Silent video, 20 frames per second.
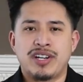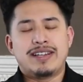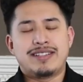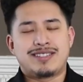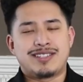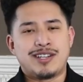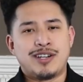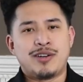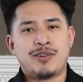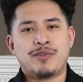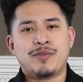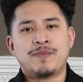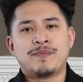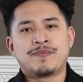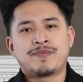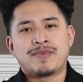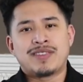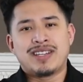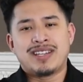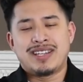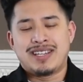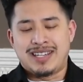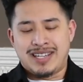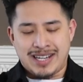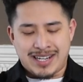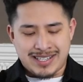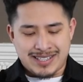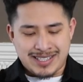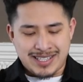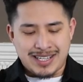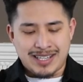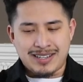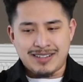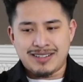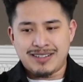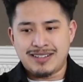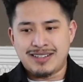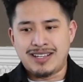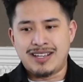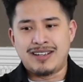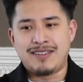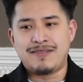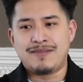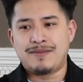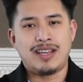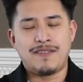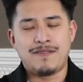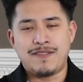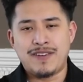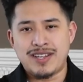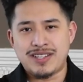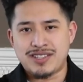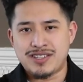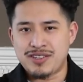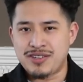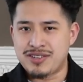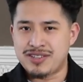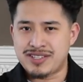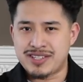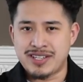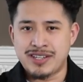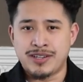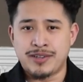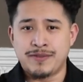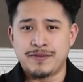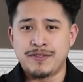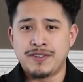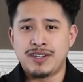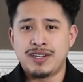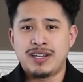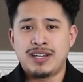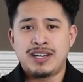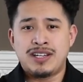so, like I said, invest in yourself,